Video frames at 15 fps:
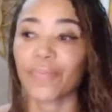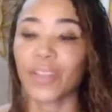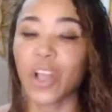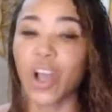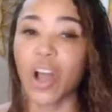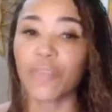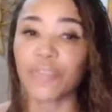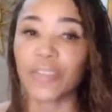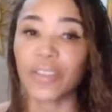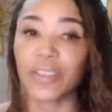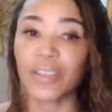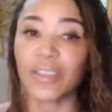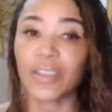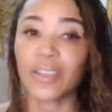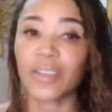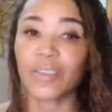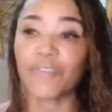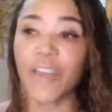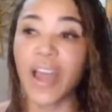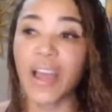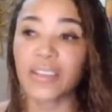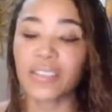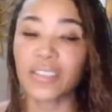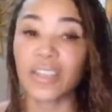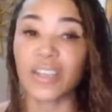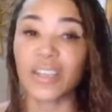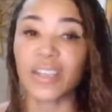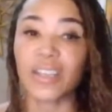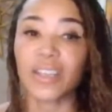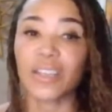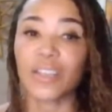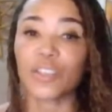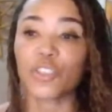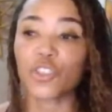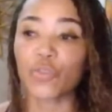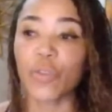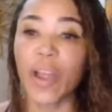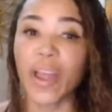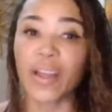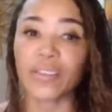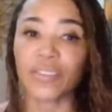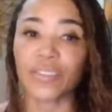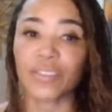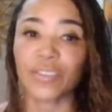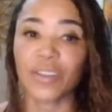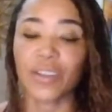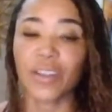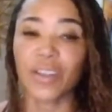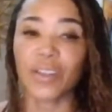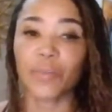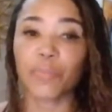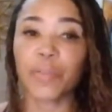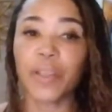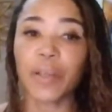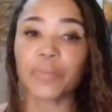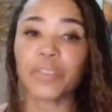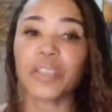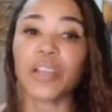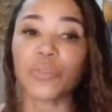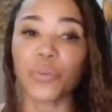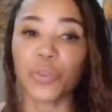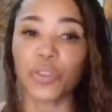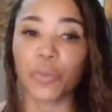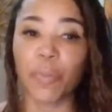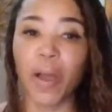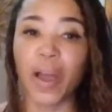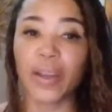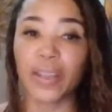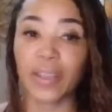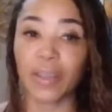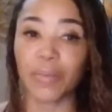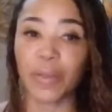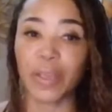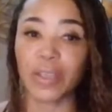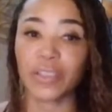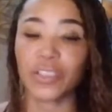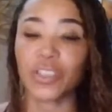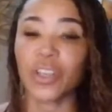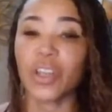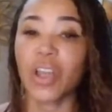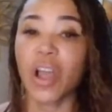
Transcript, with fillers: Coffee, fasting, stress, being obsessed with their body image,